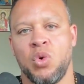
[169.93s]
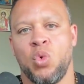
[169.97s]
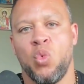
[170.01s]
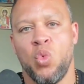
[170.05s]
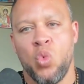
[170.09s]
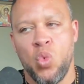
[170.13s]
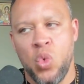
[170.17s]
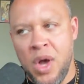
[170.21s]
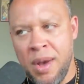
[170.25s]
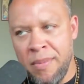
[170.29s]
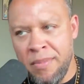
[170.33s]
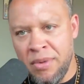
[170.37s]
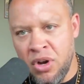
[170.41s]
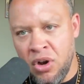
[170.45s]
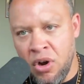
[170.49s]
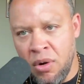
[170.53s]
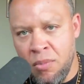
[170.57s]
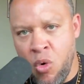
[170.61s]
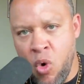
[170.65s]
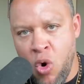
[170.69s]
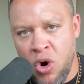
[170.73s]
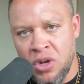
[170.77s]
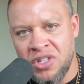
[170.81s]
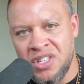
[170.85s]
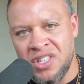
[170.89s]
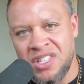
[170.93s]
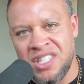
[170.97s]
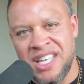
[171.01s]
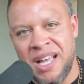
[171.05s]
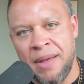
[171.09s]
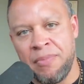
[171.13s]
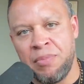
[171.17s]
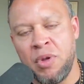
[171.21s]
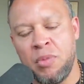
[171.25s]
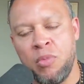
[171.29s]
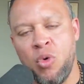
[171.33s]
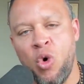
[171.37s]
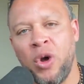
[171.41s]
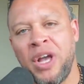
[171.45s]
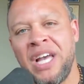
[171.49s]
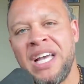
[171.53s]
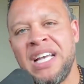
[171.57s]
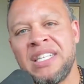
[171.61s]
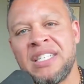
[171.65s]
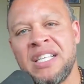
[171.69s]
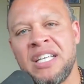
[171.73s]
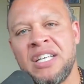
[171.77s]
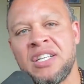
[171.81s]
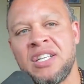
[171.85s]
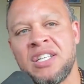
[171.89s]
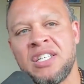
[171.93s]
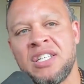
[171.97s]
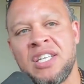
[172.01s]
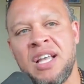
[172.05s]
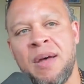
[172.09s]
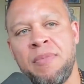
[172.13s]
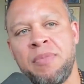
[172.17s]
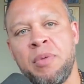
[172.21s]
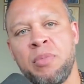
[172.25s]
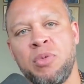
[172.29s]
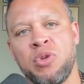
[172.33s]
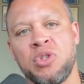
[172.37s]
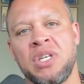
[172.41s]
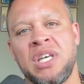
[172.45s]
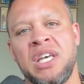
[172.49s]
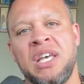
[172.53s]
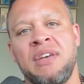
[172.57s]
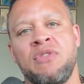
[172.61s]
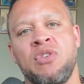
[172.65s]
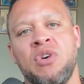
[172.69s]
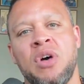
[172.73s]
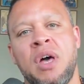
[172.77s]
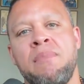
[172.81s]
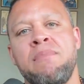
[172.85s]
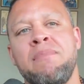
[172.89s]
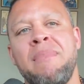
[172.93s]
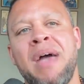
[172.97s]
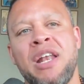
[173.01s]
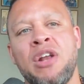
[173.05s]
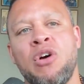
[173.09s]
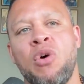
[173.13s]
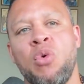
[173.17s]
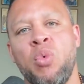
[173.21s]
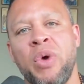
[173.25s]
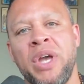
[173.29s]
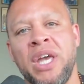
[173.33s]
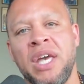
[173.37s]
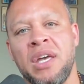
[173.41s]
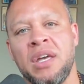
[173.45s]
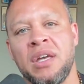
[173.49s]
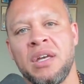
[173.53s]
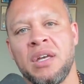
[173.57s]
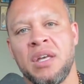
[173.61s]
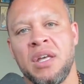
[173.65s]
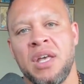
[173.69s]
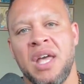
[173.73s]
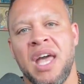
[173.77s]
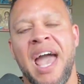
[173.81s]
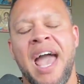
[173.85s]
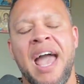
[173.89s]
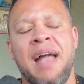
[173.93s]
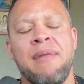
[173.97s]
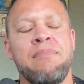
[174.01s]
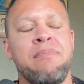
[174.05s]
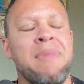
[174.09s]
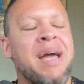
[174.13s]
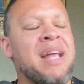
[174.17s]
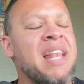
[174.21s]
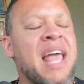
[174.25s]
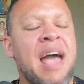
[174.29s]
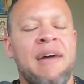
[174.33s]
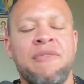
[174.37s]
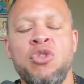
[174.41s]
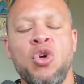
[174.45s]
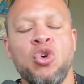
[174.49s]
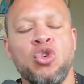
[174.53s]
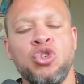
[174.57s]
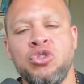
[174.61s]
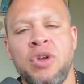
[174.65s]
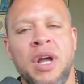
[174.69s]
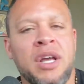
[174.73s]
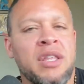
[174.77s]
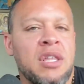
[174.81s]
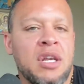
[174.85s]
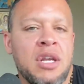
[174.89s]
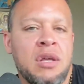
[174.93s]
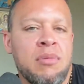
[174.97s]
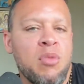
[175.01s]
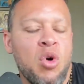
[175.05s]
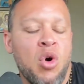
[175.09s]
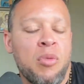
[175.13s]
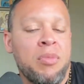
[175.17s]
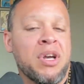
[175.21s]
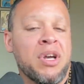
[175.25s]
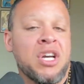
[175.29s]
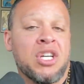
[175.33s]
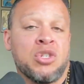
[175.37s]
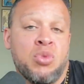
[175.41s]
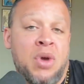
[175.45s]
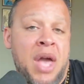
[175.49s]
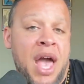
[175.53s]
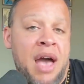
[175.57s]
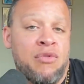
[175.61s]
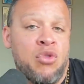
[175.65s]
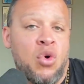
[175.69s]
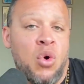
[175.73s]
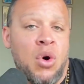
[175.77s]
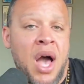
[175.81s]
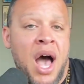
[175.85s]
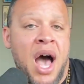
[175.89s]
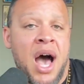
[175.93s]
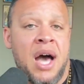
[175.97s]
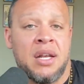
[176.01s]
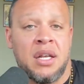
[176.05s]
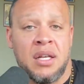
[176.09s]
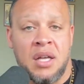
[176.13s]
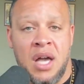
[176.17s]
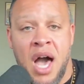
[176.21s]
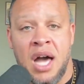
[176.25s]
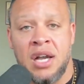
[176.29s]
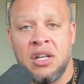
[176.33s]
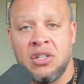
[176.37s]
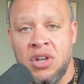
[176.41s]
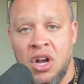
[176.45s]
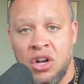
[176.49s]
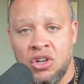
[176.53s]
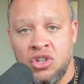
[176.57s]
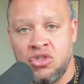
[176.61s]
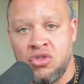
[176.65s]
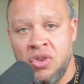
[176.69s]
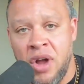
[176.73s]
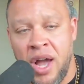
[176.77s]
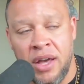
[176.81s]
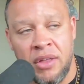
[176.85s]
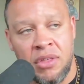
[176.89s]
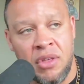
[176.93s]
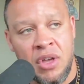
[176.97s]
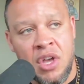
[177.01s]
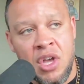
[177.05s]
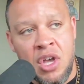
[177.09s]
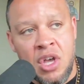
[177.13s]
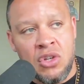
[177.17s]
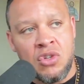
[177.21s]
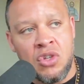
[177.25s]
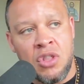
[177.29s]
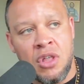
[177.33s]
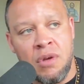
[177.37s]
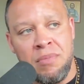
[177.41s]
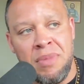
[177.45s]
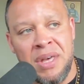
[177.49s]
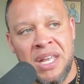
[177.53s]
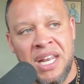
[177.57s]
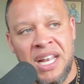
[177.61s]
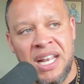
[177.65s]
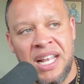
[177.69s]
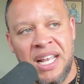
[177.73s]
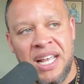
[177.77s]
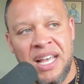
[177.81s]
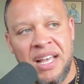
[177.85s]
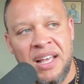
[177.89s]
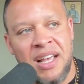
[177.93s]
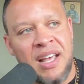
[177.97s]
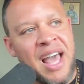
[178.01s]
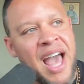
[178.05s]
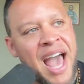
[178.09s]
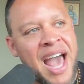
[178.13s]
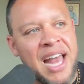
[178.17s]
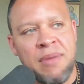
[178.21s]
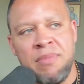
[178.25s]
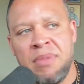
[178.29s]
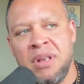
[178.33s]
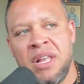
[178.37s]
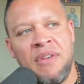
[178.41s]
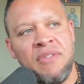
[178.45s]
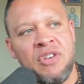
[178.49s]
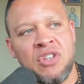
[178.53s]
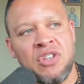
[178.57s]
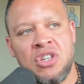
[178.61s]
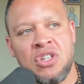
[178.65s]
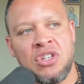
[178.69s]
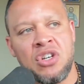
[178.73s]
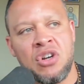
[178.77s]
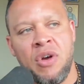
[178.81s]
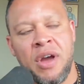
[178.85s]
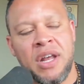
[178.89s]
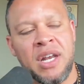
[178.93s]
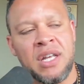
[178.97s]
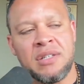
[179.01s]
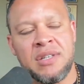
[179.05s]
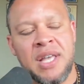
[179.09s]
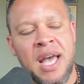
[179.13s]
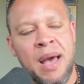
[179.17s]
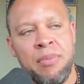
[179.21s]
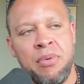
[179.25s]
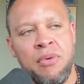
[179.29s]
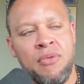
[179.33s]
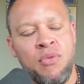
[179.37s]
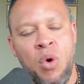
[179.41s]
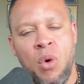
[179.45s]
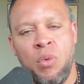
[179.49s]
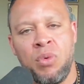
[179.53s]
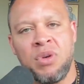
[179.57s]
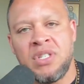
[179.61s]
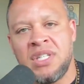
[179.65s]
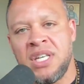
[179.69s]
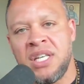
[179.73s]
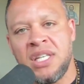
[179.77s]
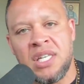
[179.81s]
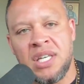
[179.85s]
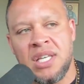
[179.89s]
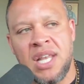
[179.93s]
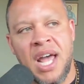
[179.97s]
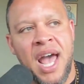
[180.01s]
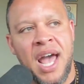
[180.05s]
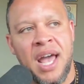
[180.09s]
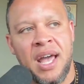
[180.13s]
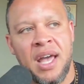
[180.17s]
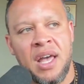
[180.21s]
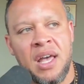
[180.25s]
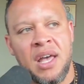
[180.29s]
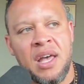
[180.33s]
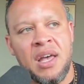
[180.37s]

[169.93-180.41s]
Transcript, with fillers: Women are more susceptible, more easily susceptible to evil, and men are weak. And men have no strength anymore because we have no God, and God is our strength. So the minute Adam and Eve is such a great example of what we see today.